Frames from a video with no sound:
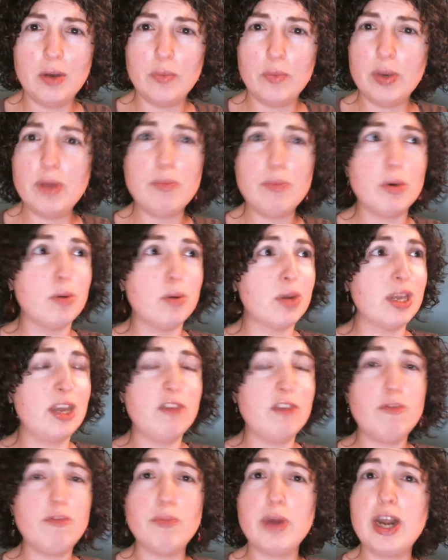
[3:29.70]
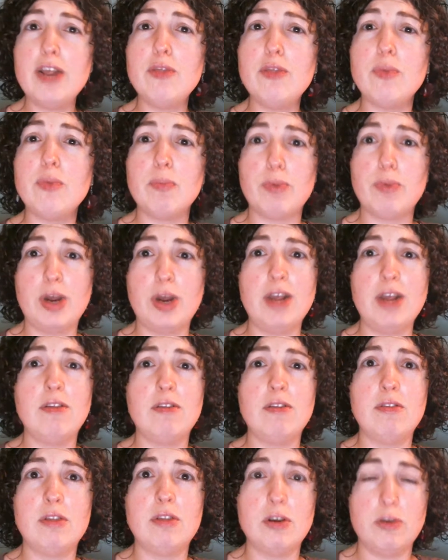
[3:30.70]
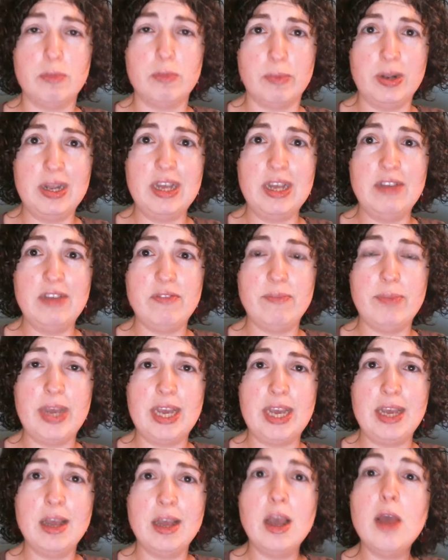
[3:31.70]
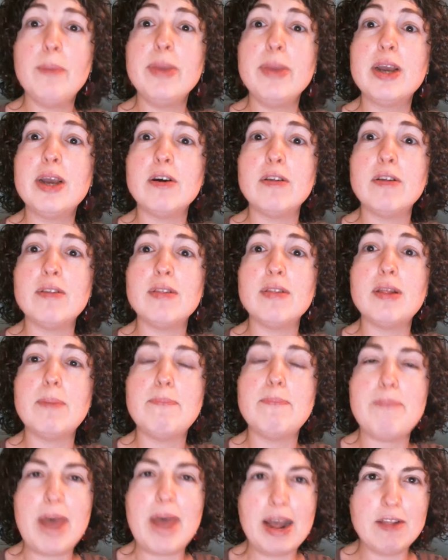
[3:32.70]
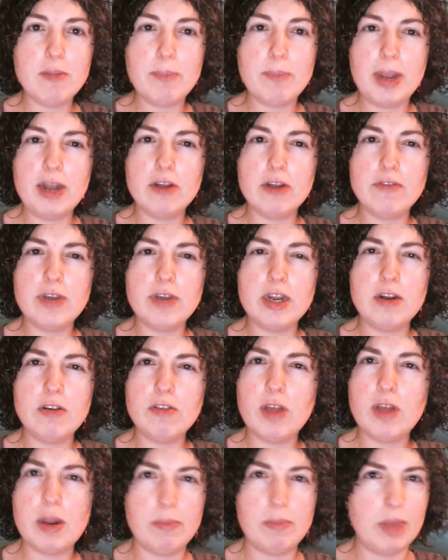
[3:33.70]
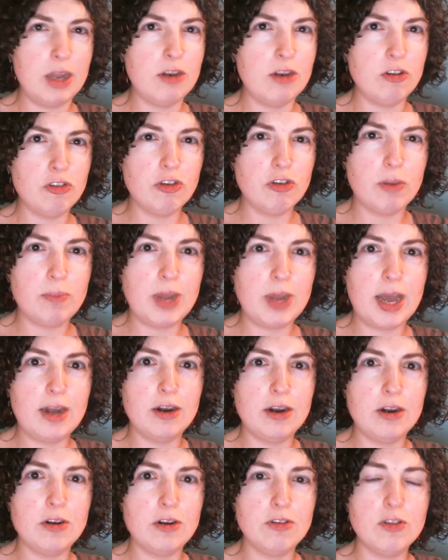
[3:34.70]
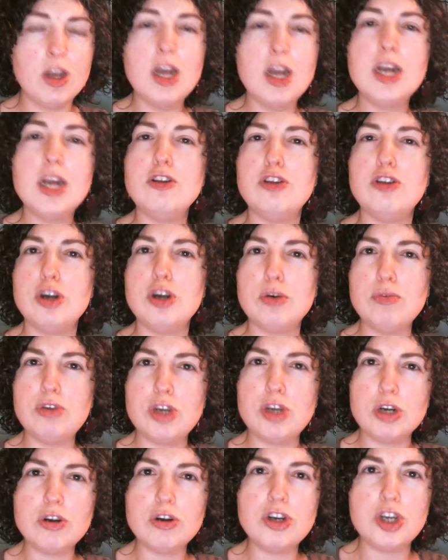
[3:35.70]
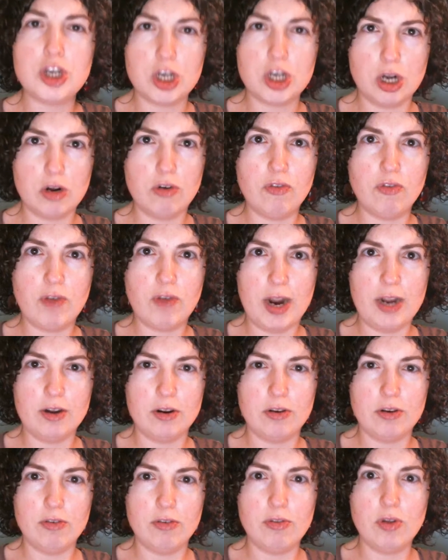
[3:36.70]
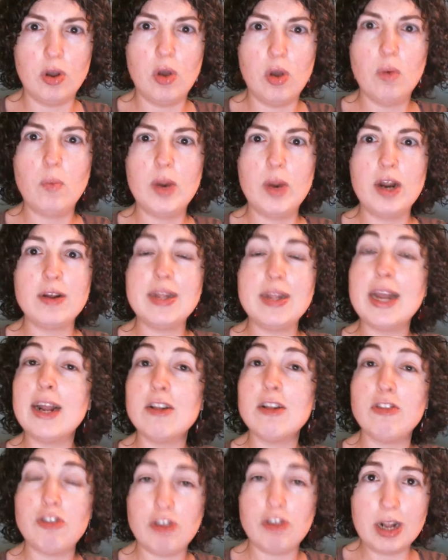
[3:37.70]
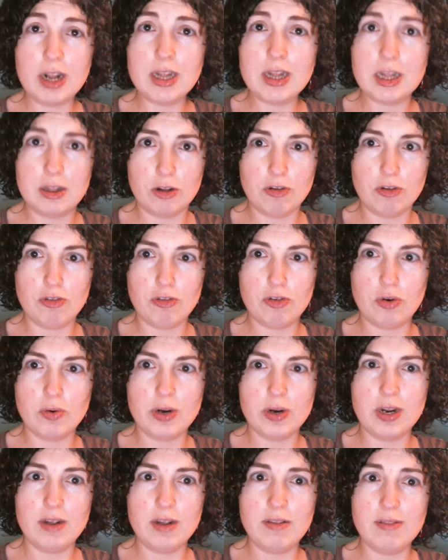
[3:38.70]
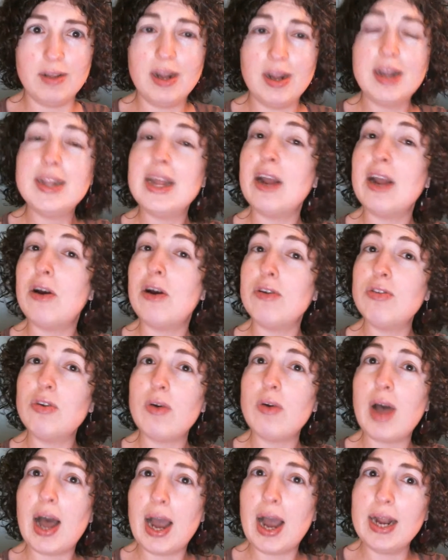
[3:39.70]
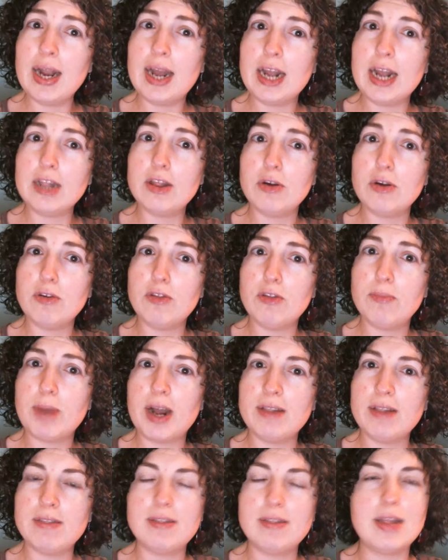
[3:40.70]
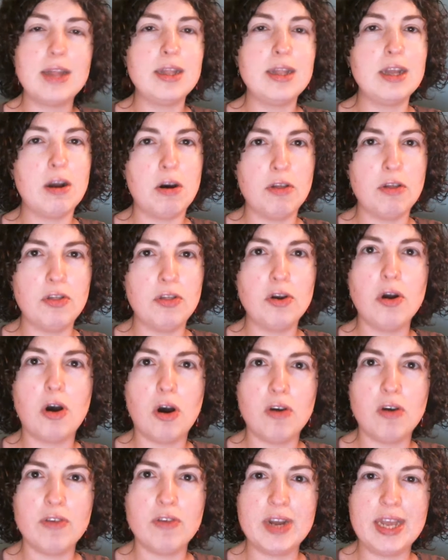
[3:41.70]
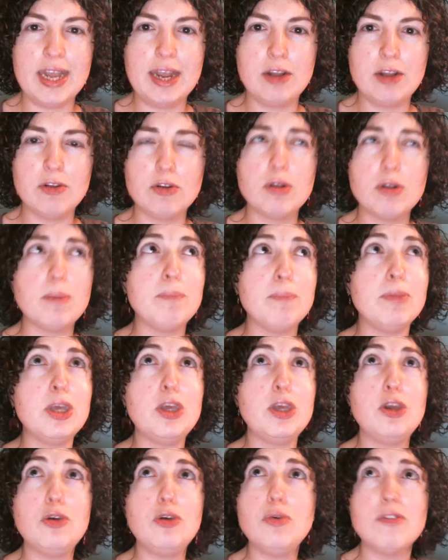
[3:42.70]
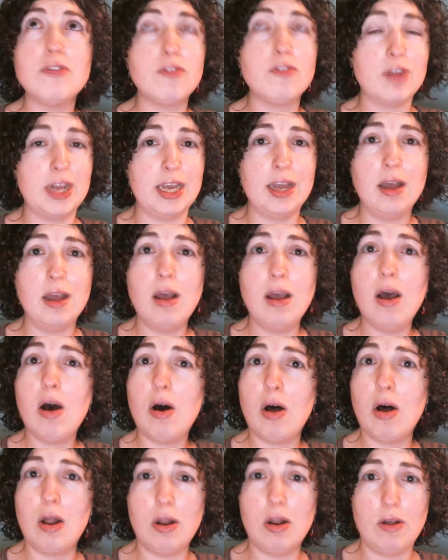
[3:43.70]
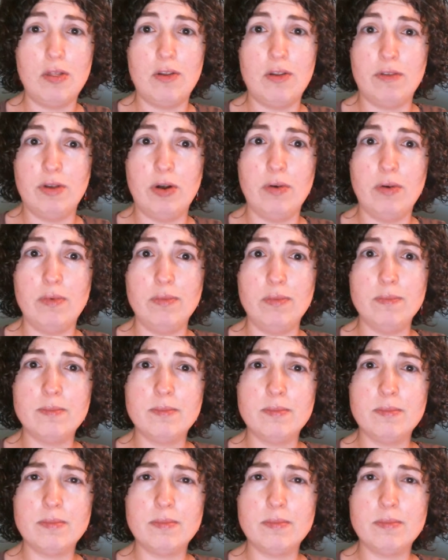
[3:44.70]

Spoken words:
We will give praise when praise is due, believe me, because the best beta readers and manuscript editors don't just show writers where they can strengthen their stories. They also highlight those spots that the author already handled beautifully all on their own.